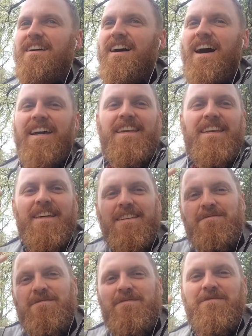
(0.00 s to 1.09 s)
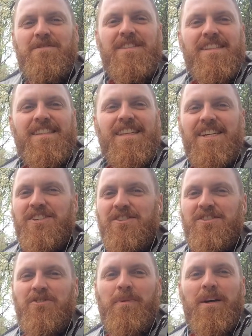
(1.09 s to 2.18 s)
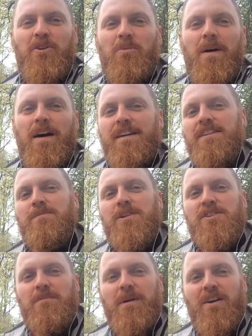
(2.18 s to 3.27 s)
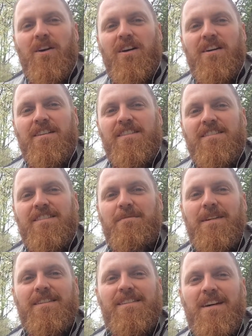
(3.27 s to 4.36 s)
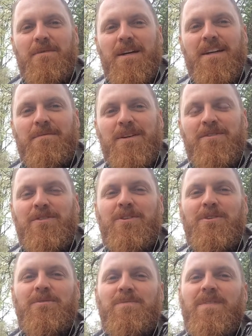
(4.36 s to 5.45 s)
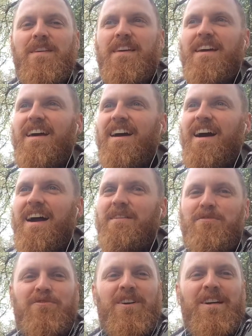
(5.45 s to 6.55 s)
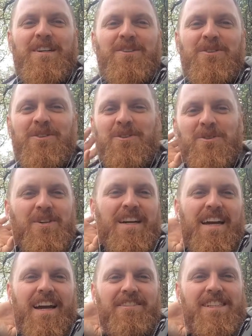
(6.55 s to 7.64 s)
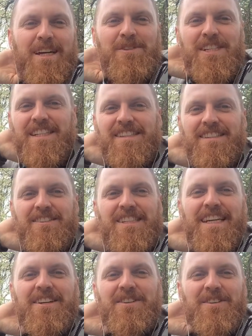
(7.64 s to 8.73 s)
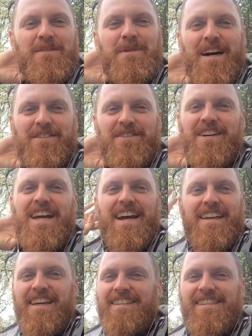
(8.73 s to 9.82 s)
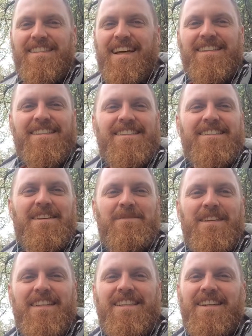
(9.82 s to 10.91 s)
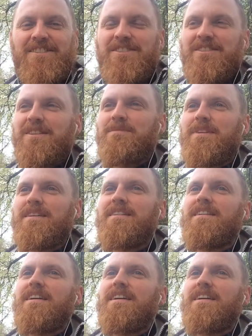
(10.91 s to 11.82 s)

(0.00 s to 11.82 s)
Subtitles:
I get sensations through my whole body, especially my heart, my stomach, and my throat. I have a friend who, every time she gets a little tickle in the back of her neck, that's something that tells her something.